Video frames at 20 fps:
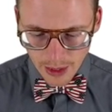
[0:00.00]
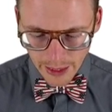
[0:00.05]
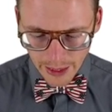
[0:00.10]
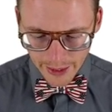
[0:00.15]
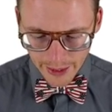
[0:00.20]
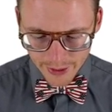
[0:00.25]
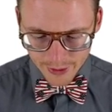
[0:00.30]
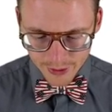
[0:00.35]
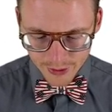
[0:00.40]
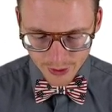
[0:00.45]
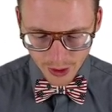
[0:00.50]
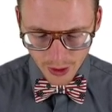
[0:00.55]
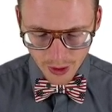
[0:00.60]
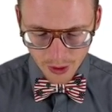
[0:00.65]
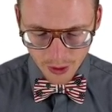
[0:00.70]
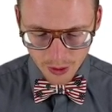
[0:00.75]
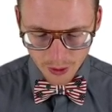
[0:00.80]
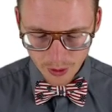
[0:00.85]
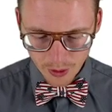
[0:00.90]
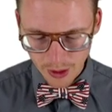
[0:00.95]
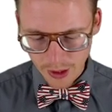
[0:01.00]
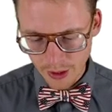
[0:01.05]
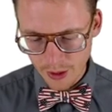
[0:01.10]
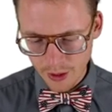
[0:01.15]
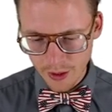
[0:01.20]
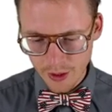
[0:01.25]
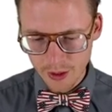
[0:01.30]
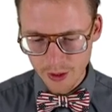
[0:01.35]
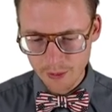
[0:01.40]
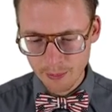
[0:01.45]
And so
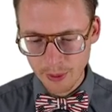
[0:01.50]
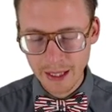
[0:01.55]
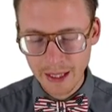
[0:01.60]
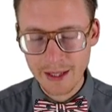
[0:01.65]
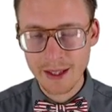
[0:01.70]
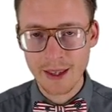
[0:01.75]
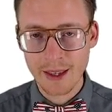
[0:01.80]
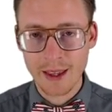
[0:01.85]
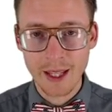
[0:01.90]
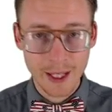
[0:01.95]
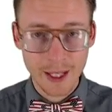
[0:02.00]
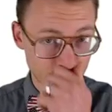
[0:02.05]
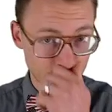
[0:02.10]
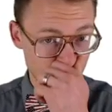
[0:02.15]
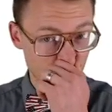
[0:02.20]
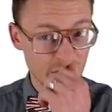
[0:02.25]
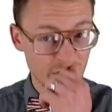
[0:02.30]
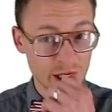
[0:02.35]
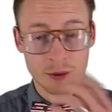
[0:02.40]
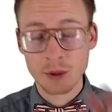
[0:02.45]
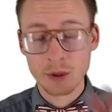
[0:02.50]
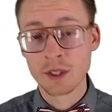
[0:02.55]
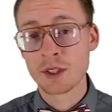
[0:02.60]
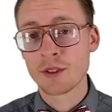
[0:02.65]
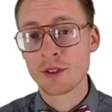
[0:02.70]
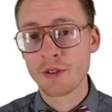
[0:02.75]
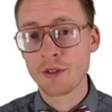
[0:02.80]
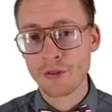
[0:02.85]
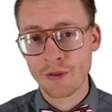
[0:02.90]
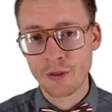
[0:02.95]
here, but the thing is that this one
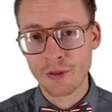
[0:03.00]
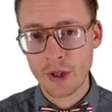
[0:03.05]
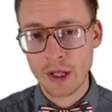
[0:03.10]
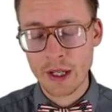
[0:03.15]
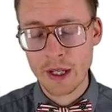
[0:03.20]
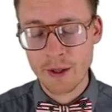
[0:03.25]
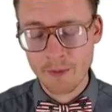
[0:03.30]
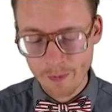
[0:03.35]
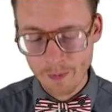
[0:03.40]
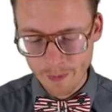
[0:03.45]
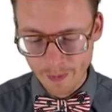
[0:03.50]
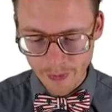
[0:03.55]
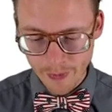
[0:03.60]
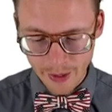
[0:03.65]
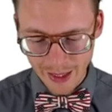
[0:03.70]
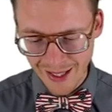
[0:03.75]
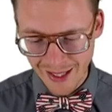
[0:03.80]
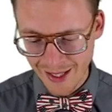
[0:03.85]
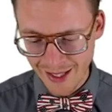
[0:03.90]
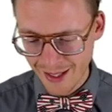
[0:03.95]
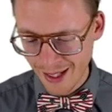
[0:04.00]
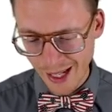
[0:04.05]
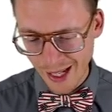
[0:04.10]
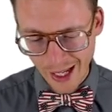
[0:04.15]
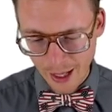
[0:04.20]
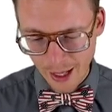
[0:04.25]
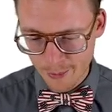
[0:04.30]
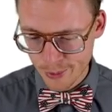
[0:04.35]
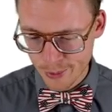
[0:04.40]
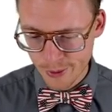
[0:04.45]
is free, and
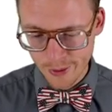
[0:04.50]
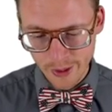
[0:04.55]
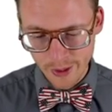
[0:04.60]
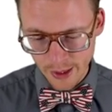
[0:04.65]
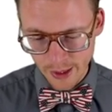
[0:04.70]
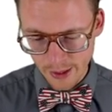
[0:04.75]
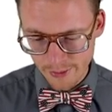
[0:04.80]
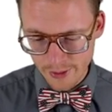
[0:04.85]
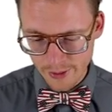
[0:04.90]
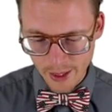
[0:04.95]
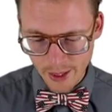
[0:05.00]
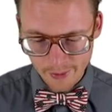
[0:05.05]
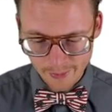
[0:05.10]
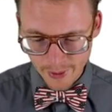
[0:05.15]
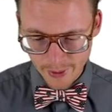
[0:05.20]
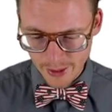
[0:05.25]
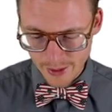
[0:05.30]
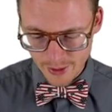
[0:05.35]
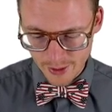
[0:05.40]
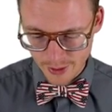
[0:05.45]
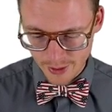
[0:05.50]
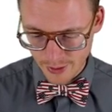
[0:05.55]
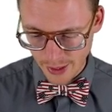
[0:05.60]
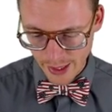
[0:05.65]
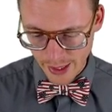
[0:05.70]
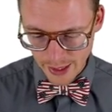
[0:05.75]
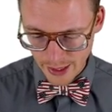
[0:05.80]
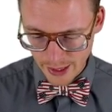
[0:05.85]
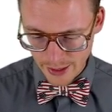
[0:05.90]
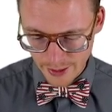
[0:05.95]
I absolutely love Gimp. It's
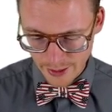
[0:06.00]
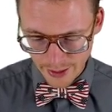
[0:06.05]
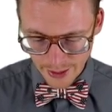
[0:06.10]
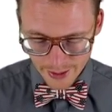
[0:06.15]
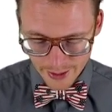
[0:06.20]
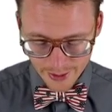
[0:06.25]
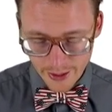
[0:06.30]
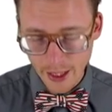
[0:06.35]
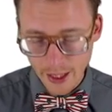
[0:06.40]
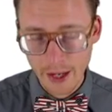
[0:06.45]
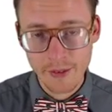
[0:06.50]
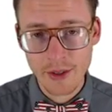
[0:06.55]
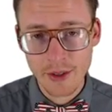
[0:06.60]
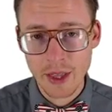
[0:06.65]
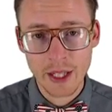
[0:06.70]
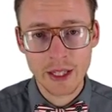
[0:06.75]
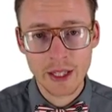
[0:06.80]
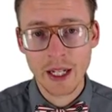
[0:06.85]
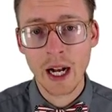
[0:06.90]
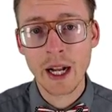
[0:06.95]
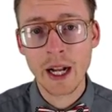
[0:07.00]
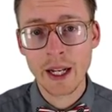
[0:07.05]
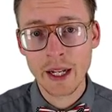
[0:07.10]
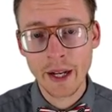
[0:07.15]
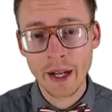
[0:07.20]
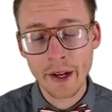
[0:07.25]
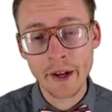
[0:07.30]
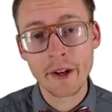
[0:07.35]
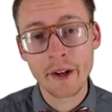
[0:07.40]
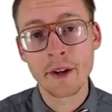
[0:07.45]
great. It's done everything that I
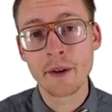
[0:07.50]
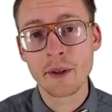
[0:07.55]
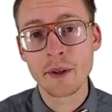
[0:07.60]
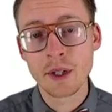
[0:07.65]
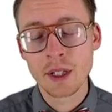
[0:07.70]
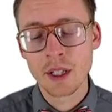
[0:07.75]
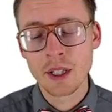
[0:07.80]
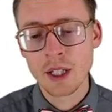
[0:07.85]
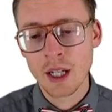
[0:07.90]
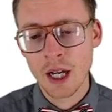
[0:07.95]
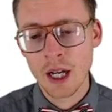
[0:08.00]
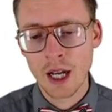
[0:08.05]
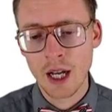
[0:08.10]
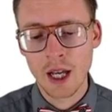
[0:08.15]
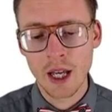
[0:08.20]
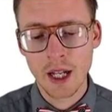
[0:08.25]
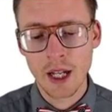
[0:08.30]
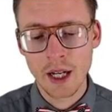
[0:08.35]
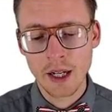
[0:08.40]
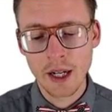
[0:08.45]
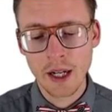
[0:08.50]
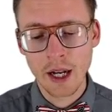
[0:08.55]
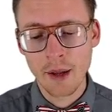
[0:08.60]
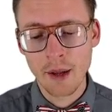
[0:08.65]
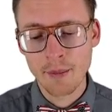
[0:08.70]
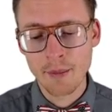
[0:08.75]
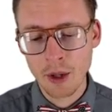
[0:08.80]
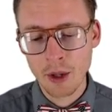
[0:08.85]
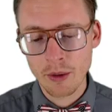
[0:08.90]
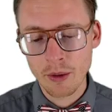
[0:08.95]
needed to do, and
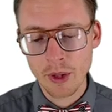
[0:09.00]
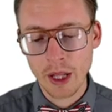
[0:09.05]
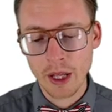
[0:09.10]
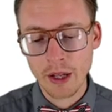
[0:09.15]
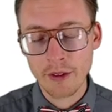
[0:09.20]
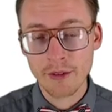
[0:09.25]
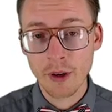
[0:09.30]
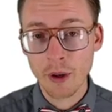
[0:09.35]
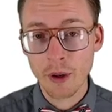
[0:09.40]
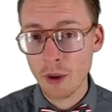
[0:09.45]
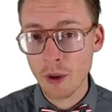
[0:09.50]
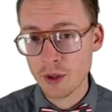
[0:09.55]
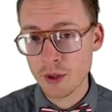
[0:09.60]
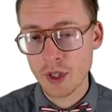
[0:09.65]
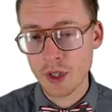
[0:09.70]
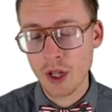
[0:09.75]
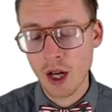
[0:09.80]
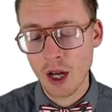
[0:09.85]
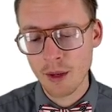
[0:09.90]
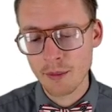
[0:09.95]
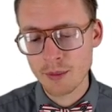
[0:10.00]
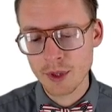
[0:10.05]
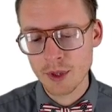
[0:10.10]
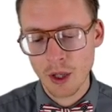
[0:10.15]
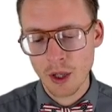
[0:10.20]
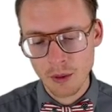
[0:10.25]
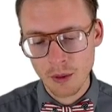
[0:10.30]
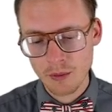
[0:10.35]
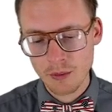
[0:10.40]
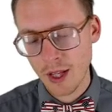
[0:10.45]
I'm no like photo snob,
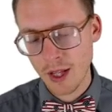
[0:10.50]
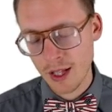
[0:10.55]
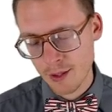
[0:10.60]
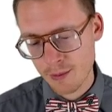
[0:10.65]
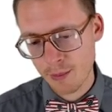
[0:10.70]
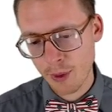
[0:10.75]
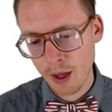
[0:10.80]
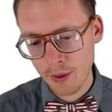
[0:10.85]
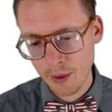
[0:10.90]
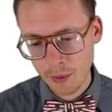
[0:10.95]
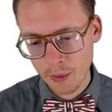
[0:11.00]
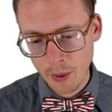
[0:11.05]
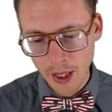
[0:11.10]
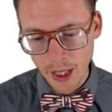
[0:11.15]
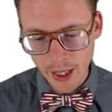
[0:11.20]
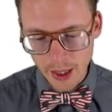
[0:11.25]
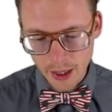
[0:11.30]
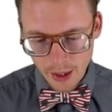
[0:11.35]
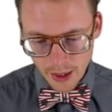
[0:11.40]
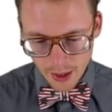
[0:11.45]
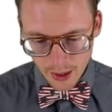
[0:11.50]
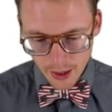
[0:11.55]
so that's probably why.